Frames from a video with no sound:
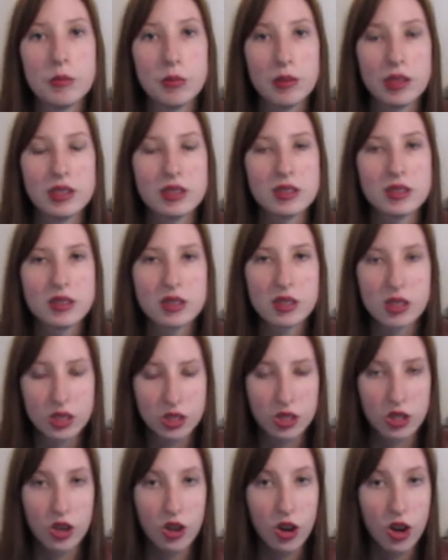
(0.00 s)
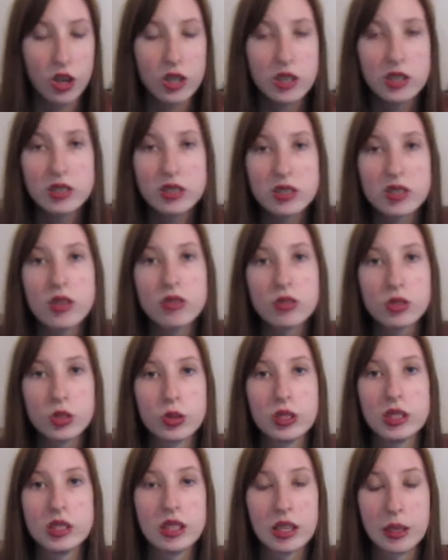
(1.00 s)
plays the guitar and stuff, so
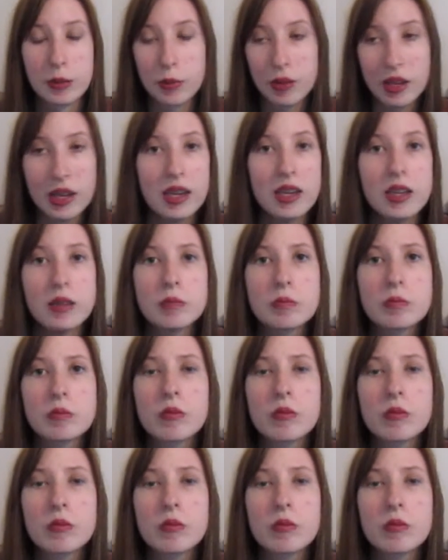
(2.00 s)
he'd like play it,